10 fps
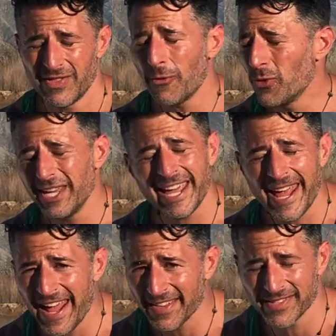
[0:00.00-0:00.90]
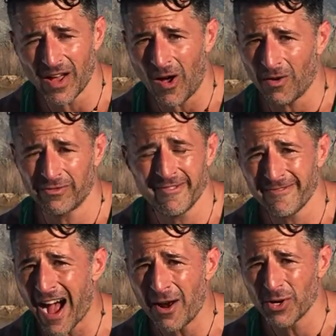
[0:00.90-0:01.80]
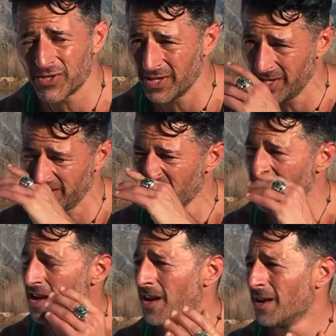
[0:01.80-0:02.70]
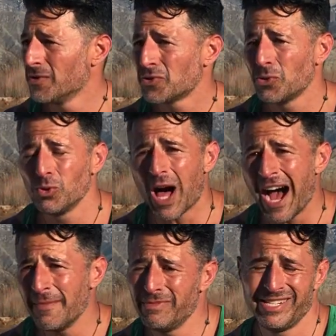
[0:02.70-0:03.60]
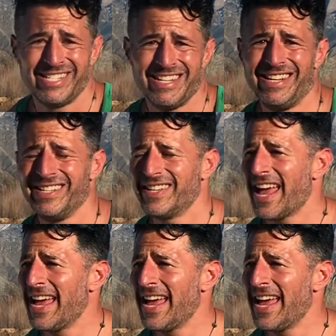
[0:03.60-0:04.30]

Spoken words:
that we can't solve, from viruses to Lyme disease.